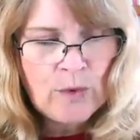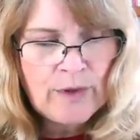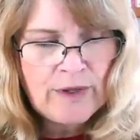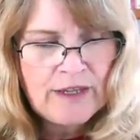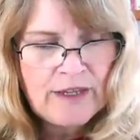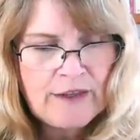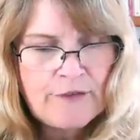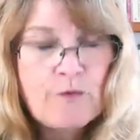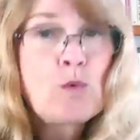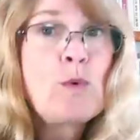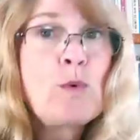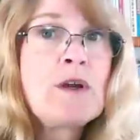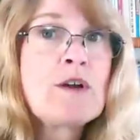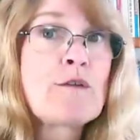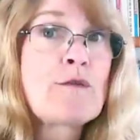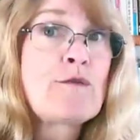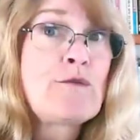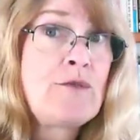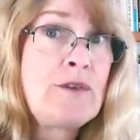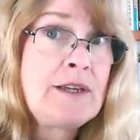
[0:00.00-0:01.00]
if
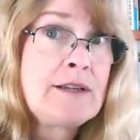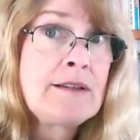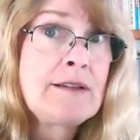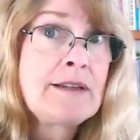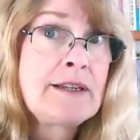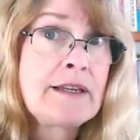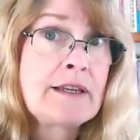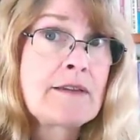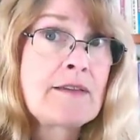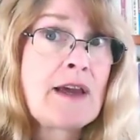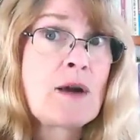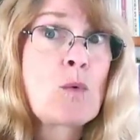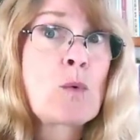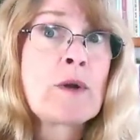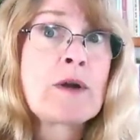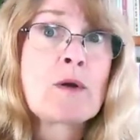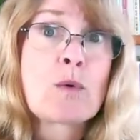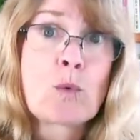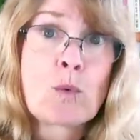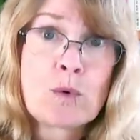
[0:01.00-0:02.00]
we're feeling that
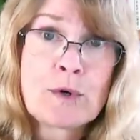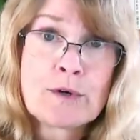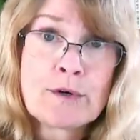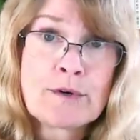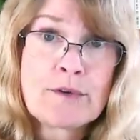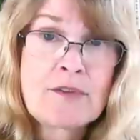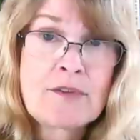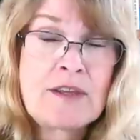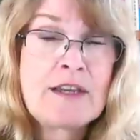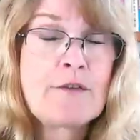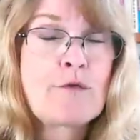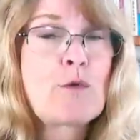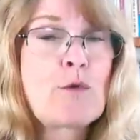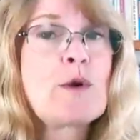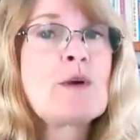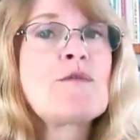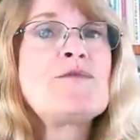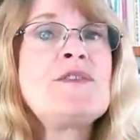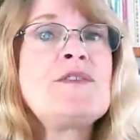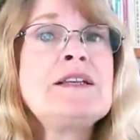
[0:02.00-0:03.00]
we're worthy, if
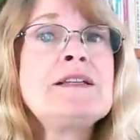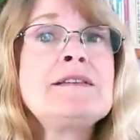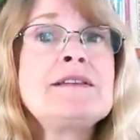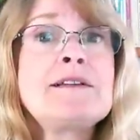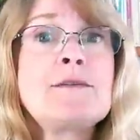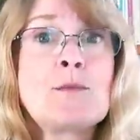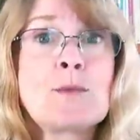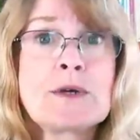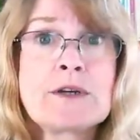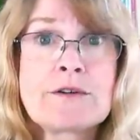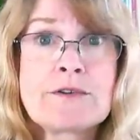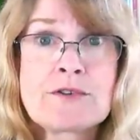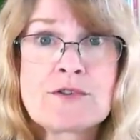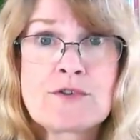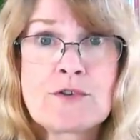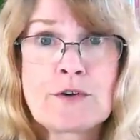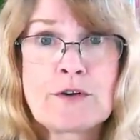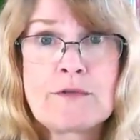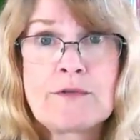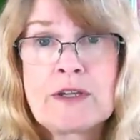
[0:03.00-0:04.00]
we're feeling we're
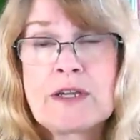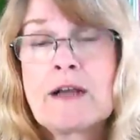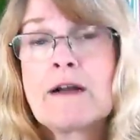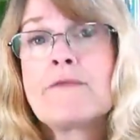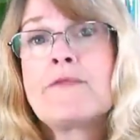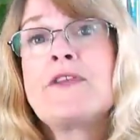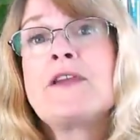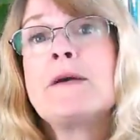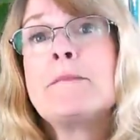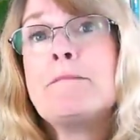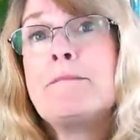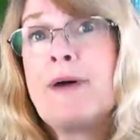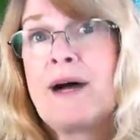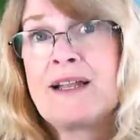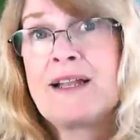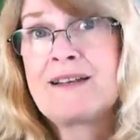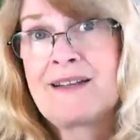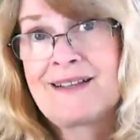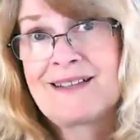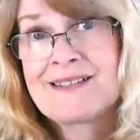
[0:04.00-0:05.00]
deserving of the
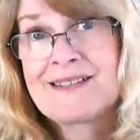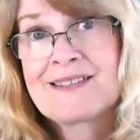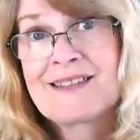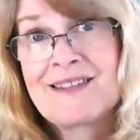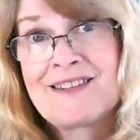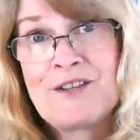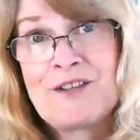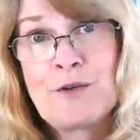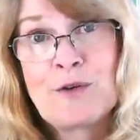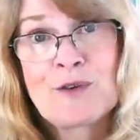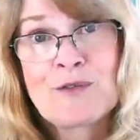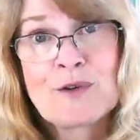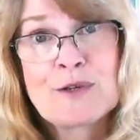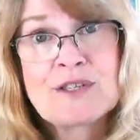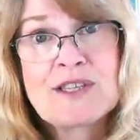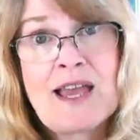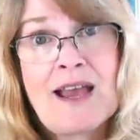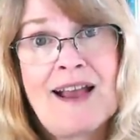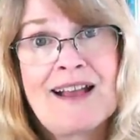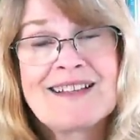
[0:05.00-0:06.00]
abundance that the
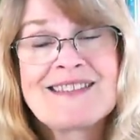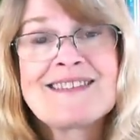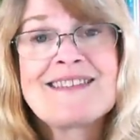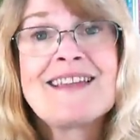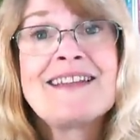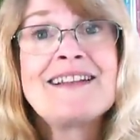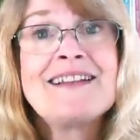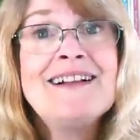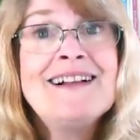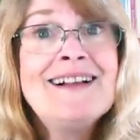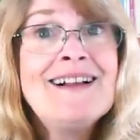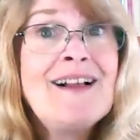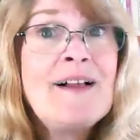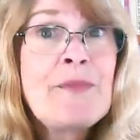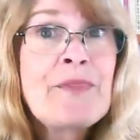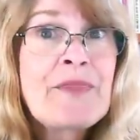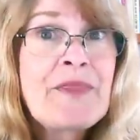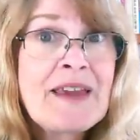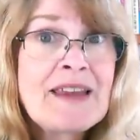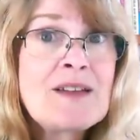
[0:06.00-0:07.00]
universe has, then
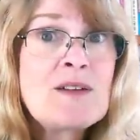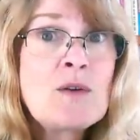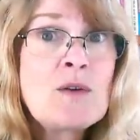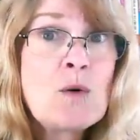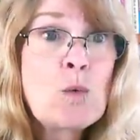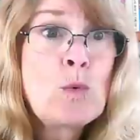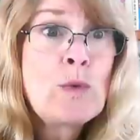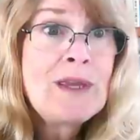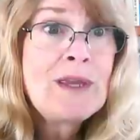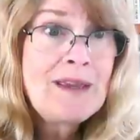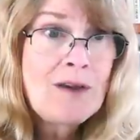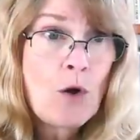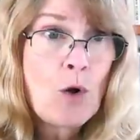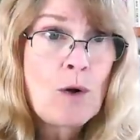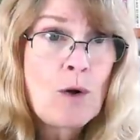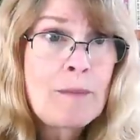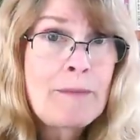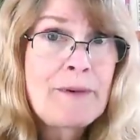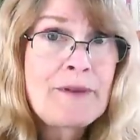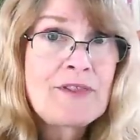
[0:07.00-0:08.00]
then we
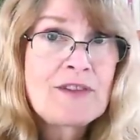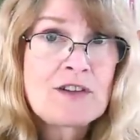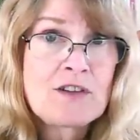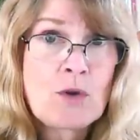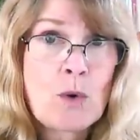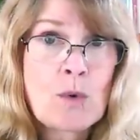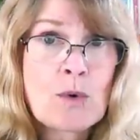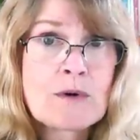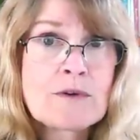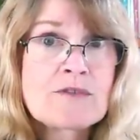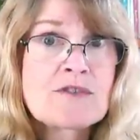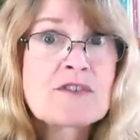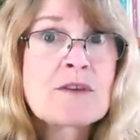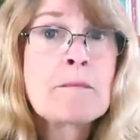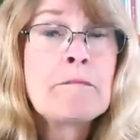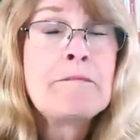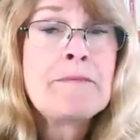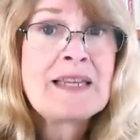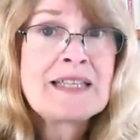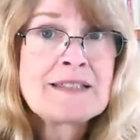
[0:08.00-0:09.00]
open the doors
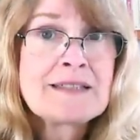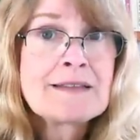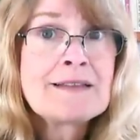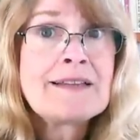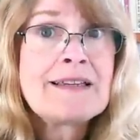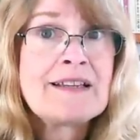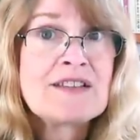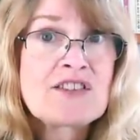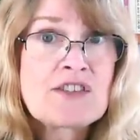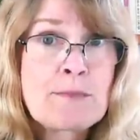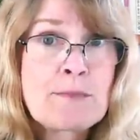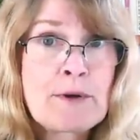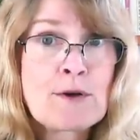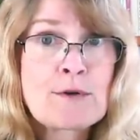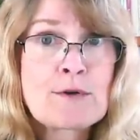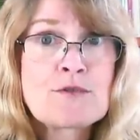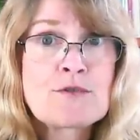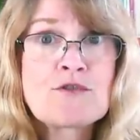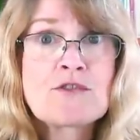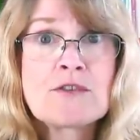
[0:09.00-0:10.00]
mentally and
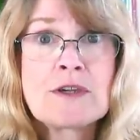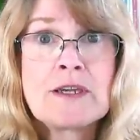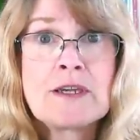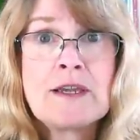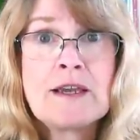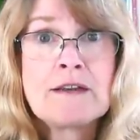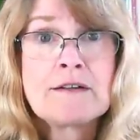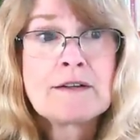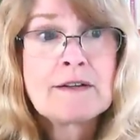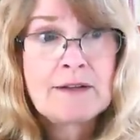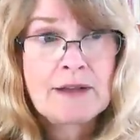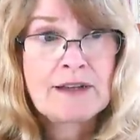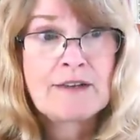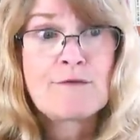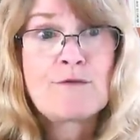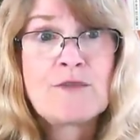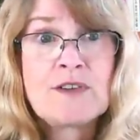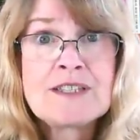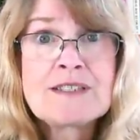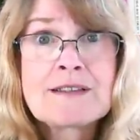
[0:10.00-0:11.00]
spiritually and,
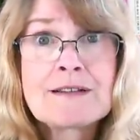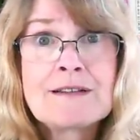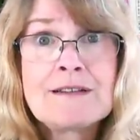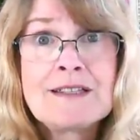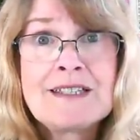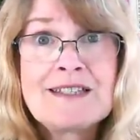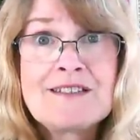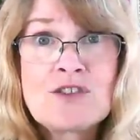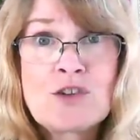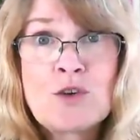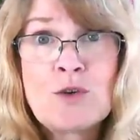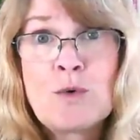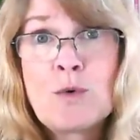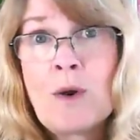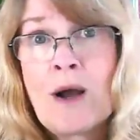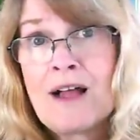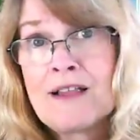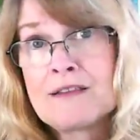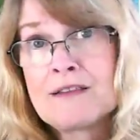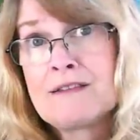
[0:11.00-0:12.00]
and physically
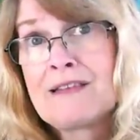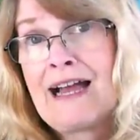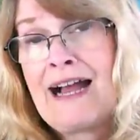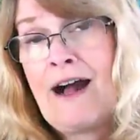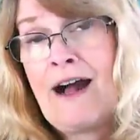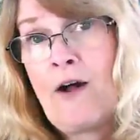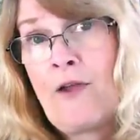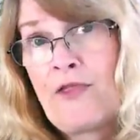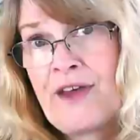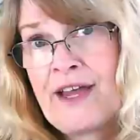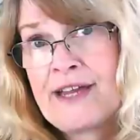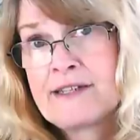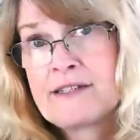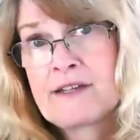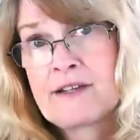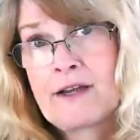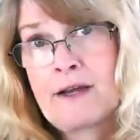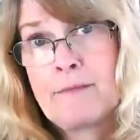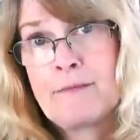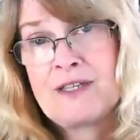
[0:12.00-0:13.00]
to allow that
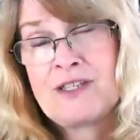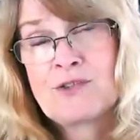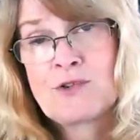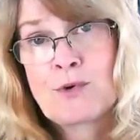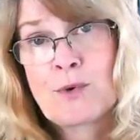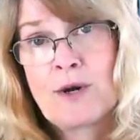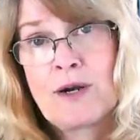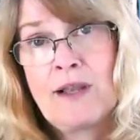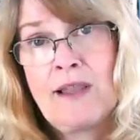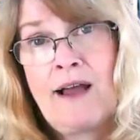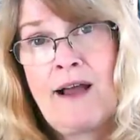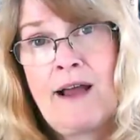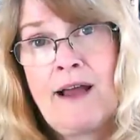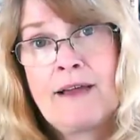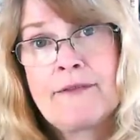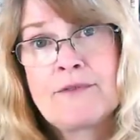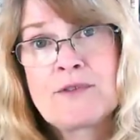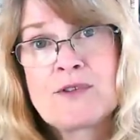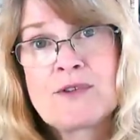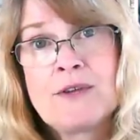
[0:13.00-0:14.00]
to come into our
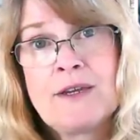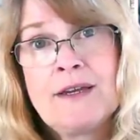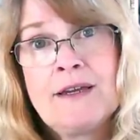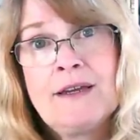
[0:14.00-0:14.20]
lives.